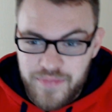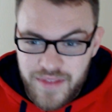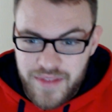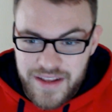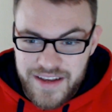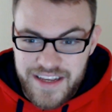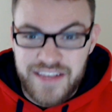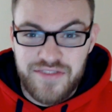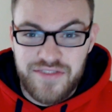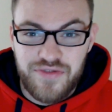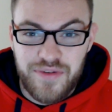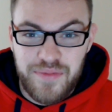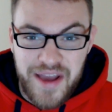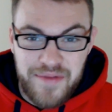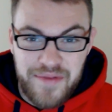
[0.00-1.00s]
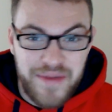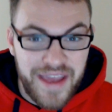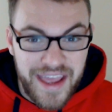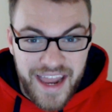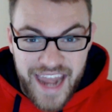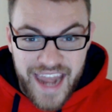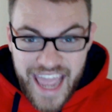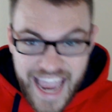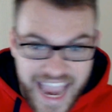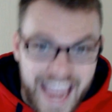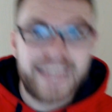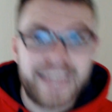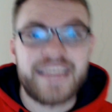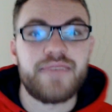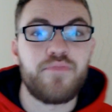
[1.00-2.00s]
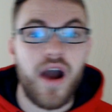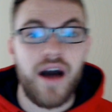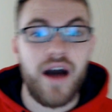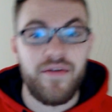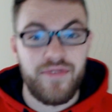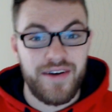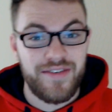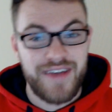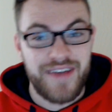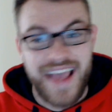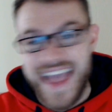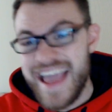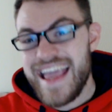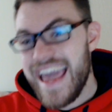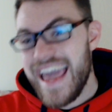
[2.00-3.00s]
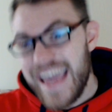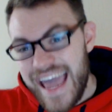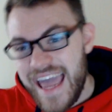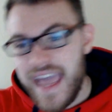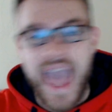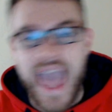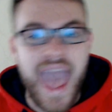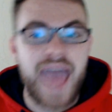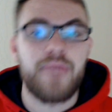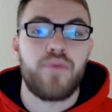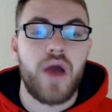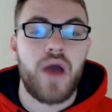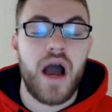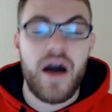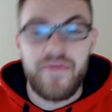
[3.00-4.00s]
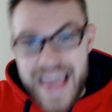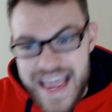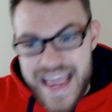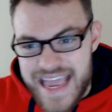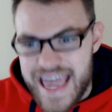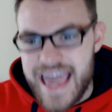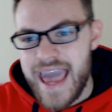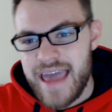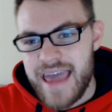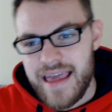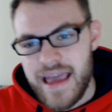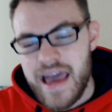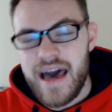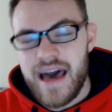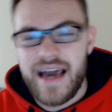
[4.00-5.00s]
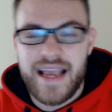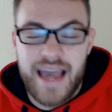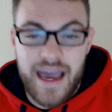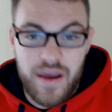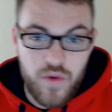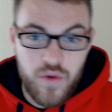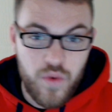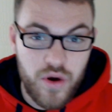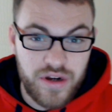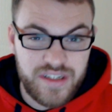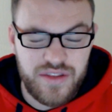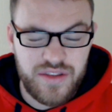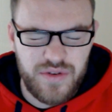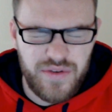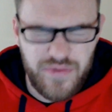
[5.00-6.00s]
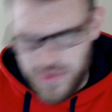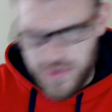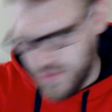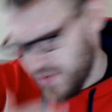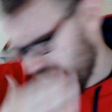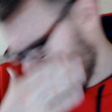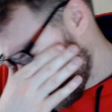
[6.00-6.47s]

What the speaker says: is from my man Andy Bravo, aka @Brav, aka a guy who works at 343. And oh